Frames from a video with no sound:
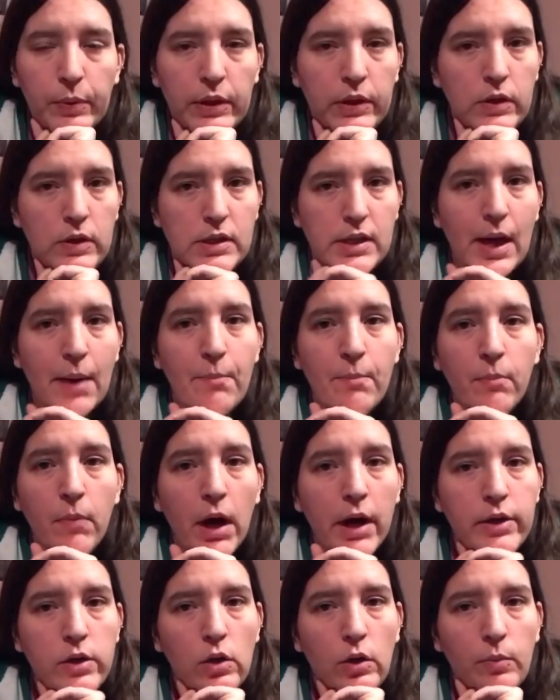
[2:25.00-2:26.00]
because that
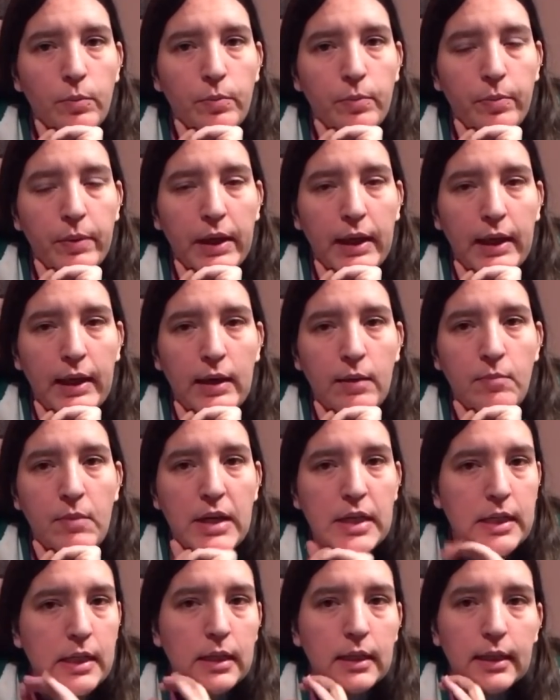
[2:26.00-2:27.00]
might not be
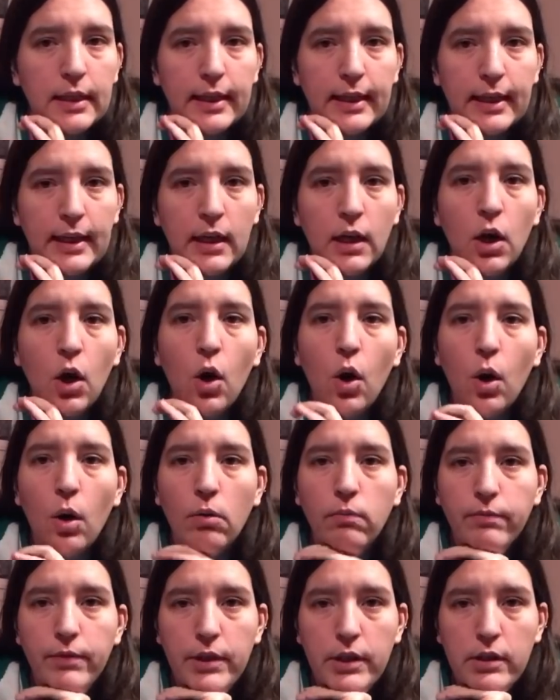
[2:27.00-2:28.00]
immediately
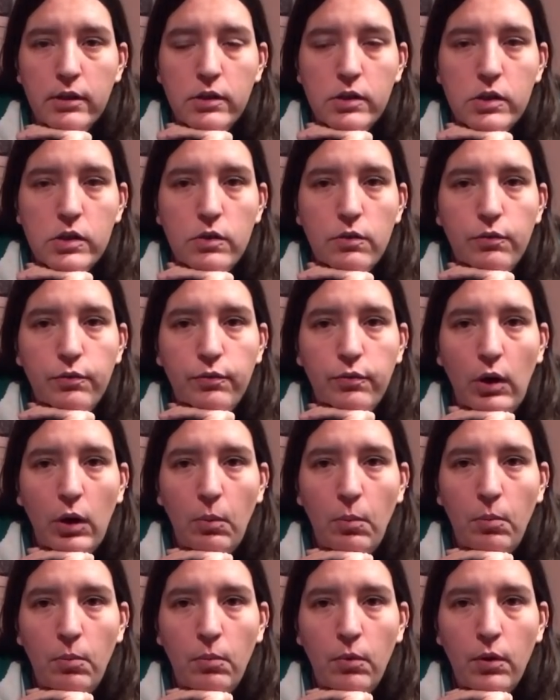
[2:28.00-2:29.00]
obvious
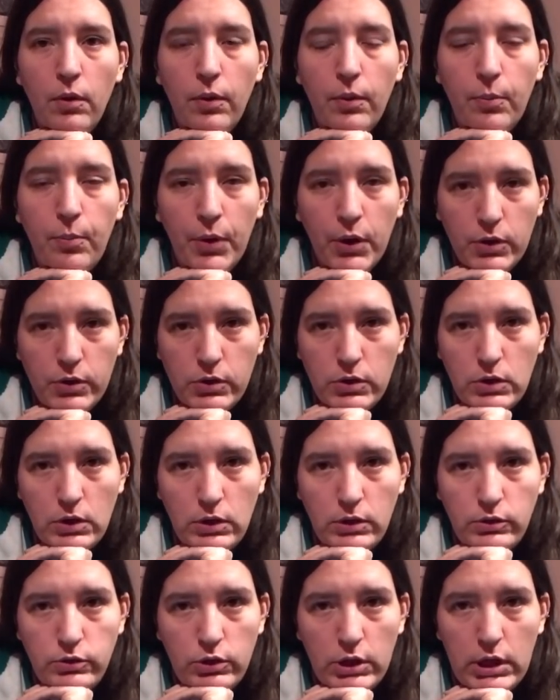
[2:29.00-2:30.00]
from the
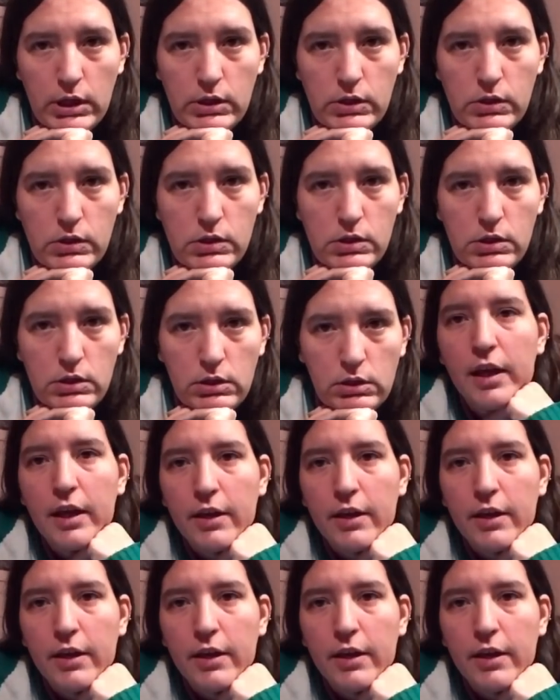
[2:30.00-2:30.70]
postal address.